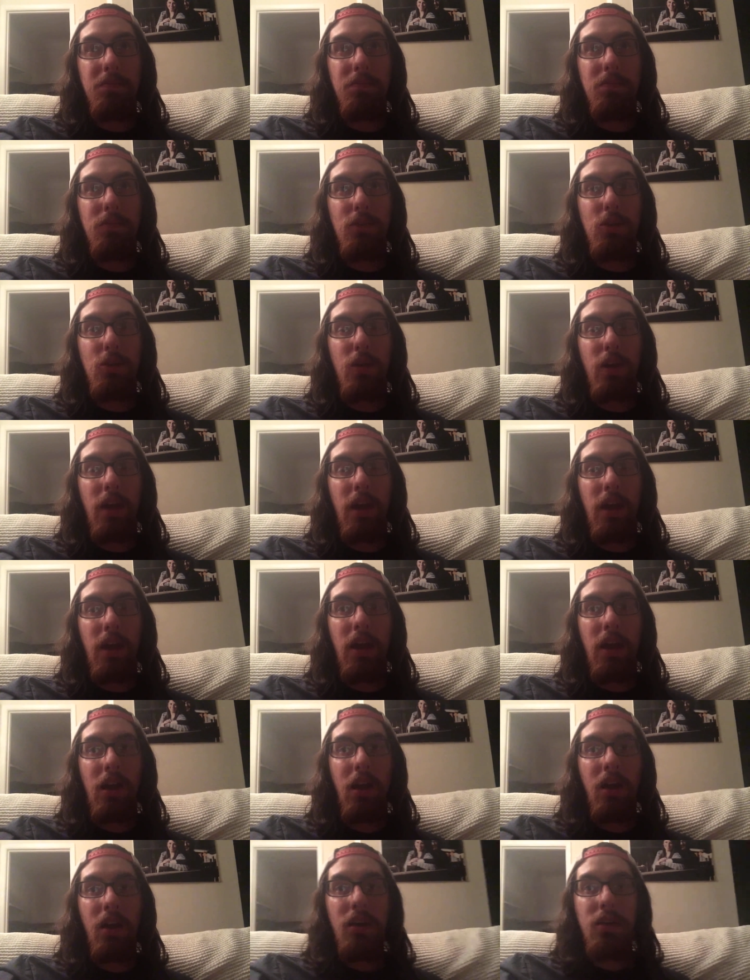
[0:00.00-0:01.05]
You
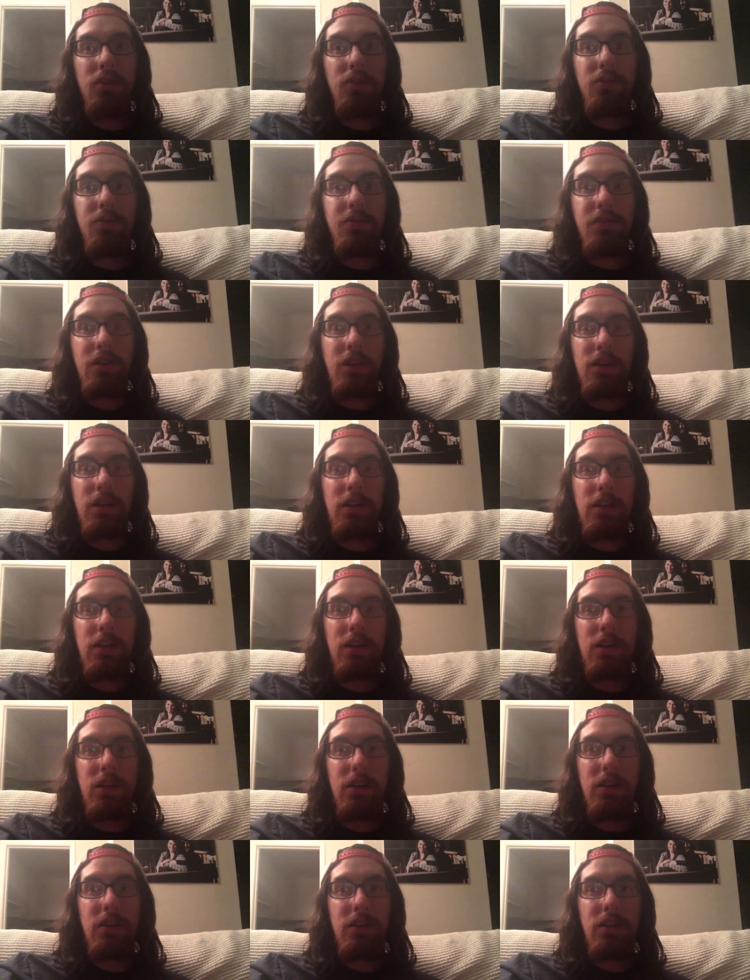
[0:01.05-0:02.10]
have
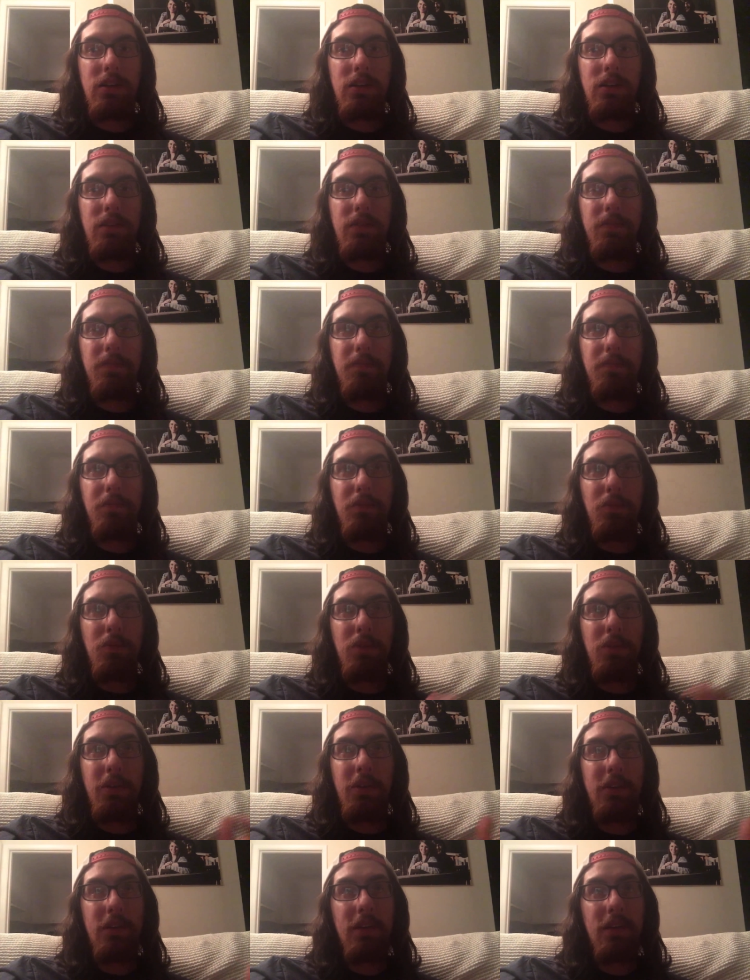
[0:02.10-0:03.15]

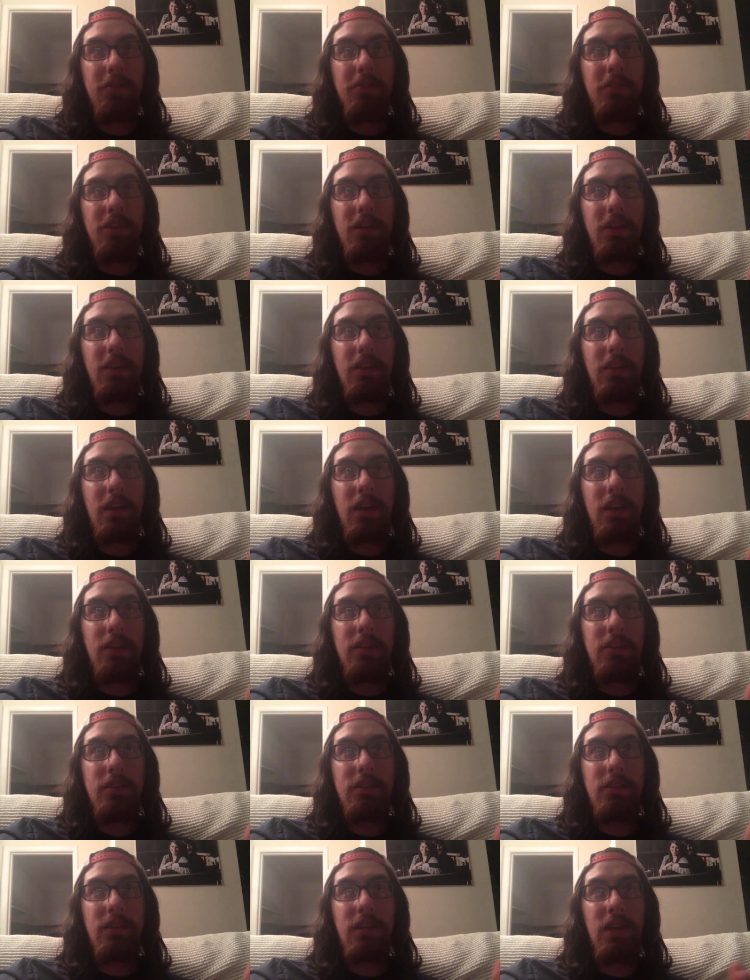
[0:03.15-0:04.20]
really, I feel like
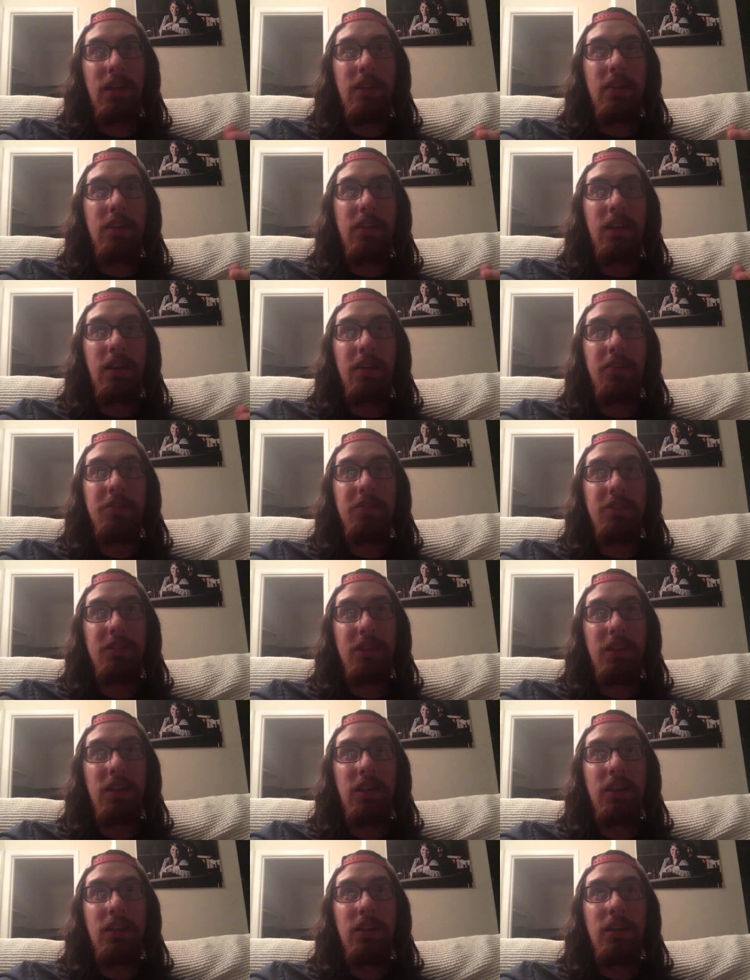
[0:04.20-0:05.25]
that's it that I've
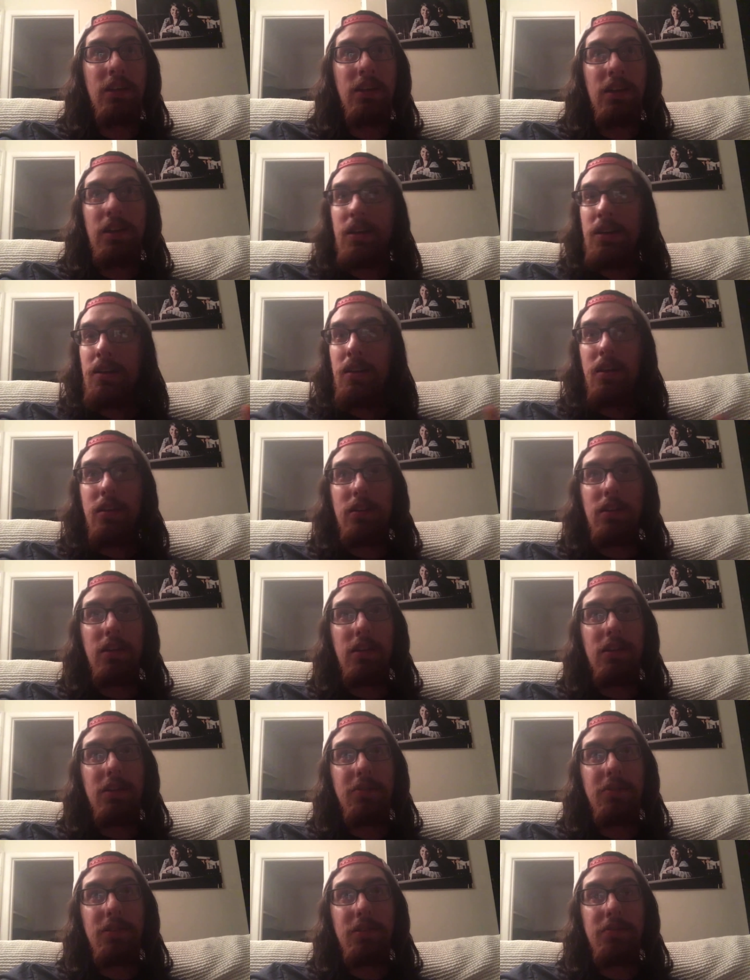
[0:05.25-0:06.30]
seen. Not a lot
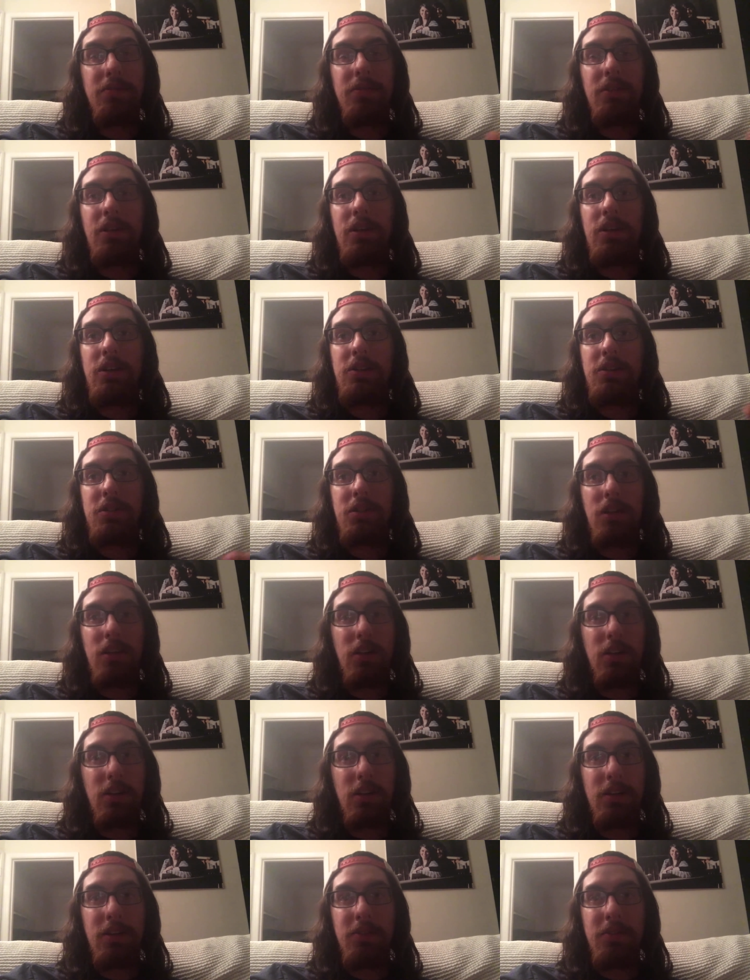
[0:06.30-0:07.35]
different in Flush, not a
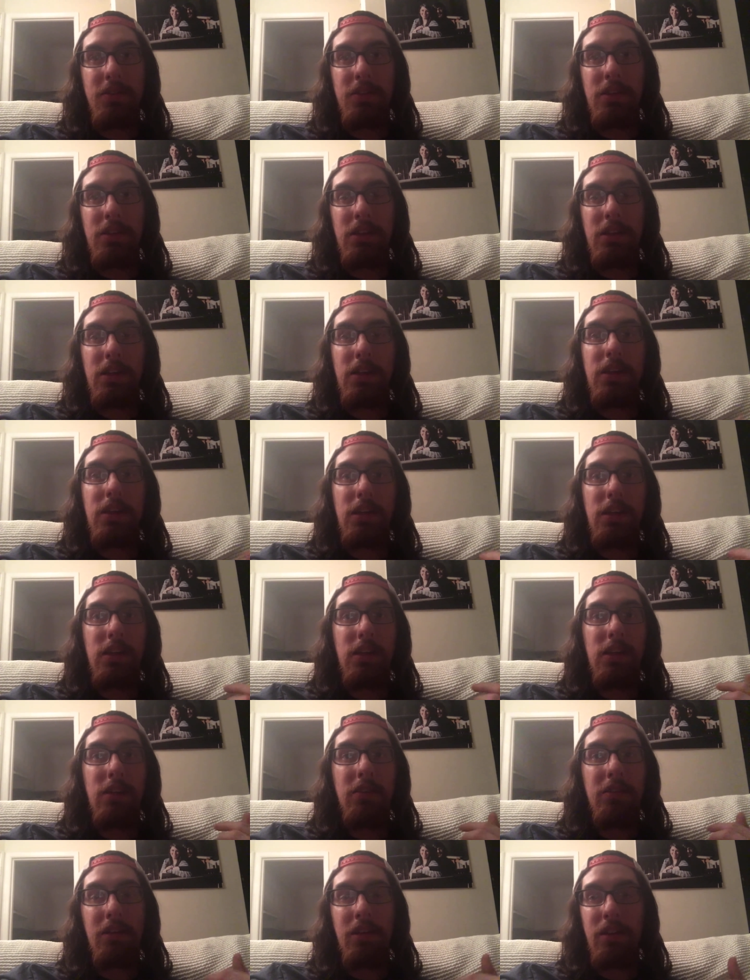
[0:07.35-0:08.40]
lot different in
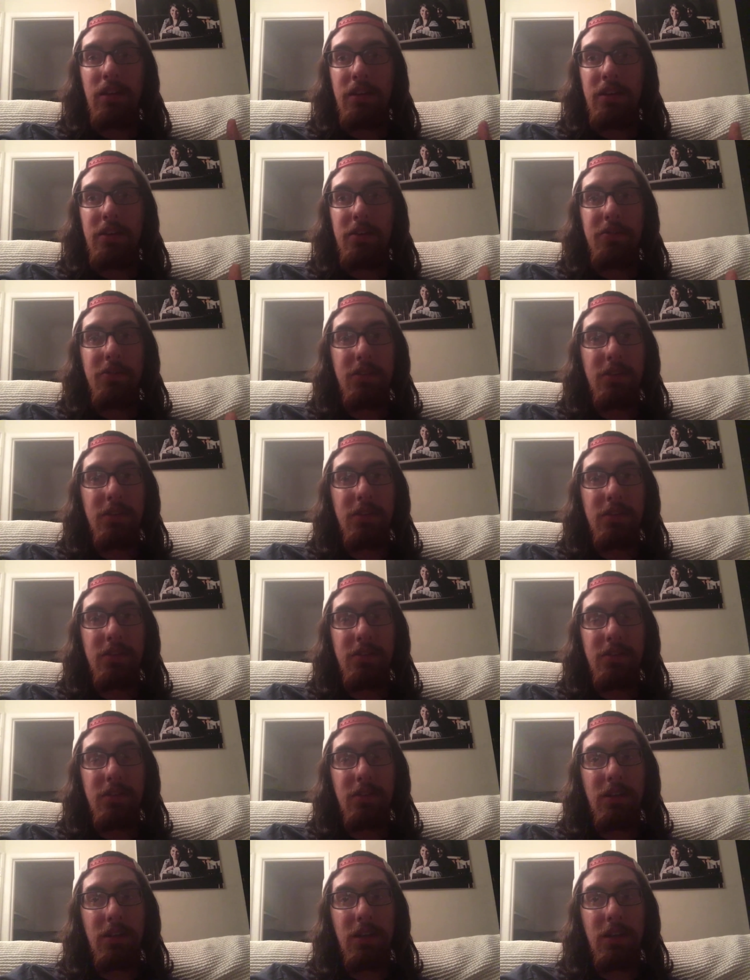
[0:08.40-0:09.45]
Lucky, not a lot different in
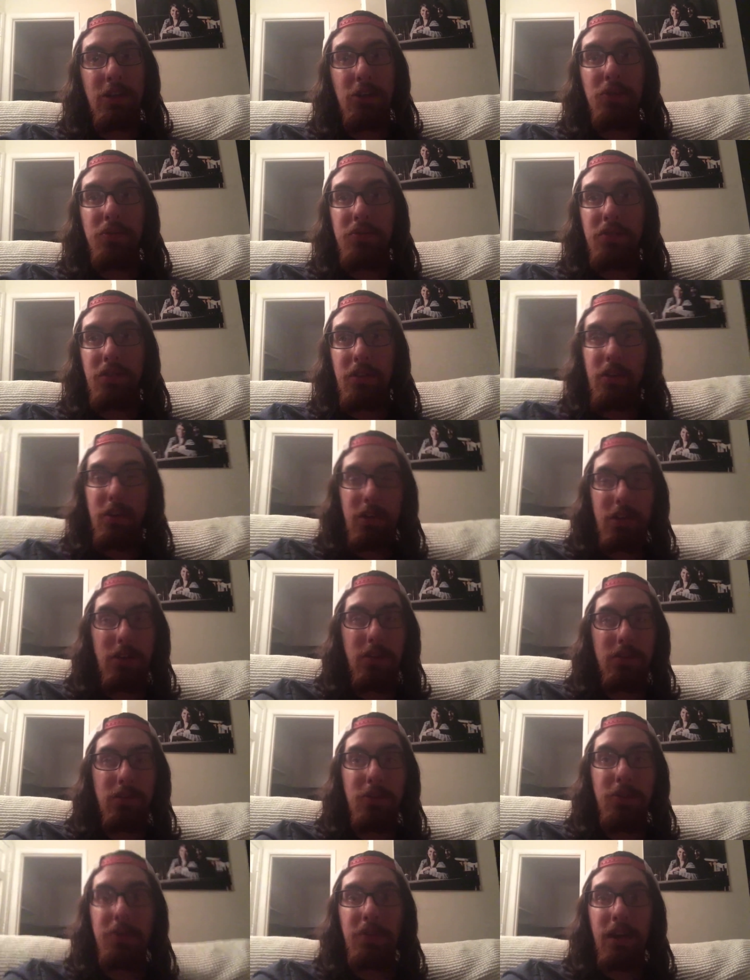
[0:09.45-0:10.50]
this new
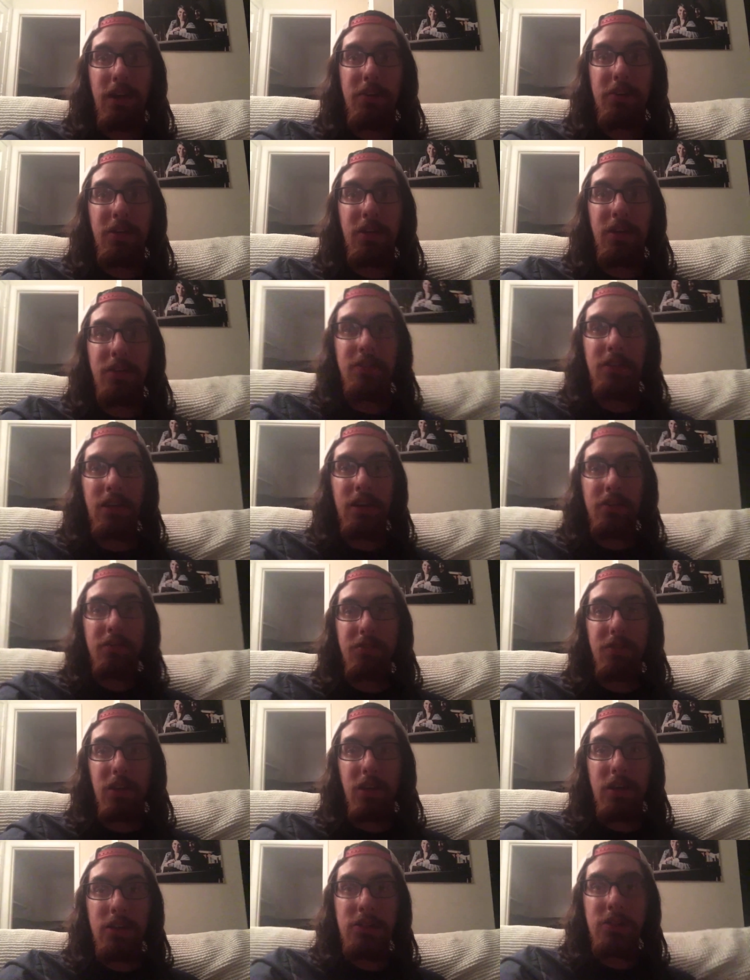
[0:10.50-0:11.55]
factory outside of
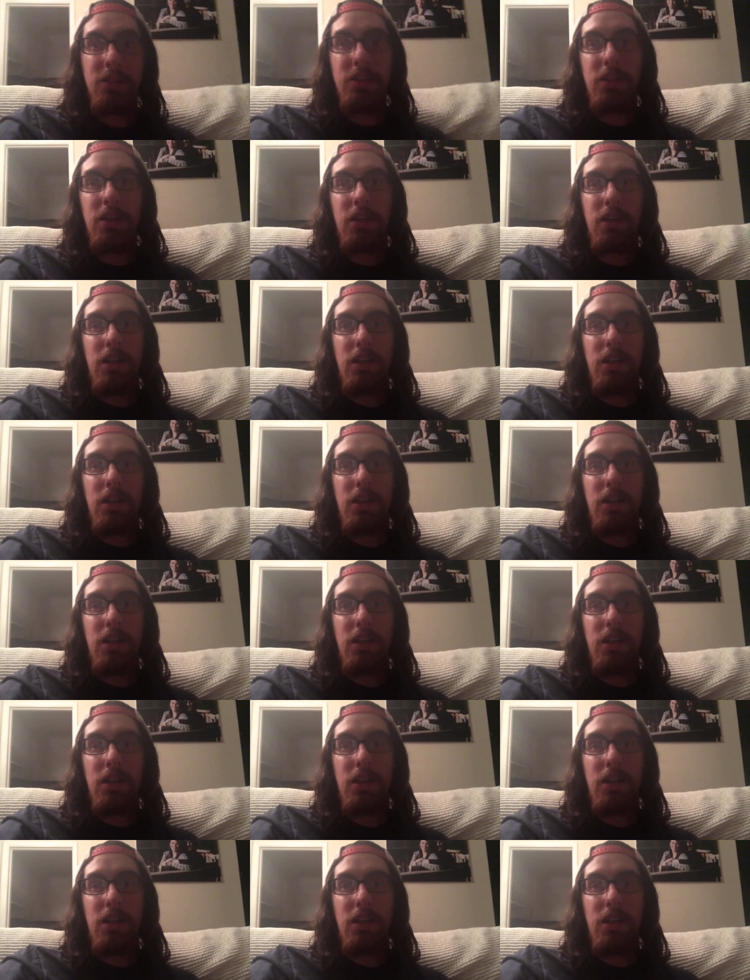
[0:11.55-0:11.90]
Flush.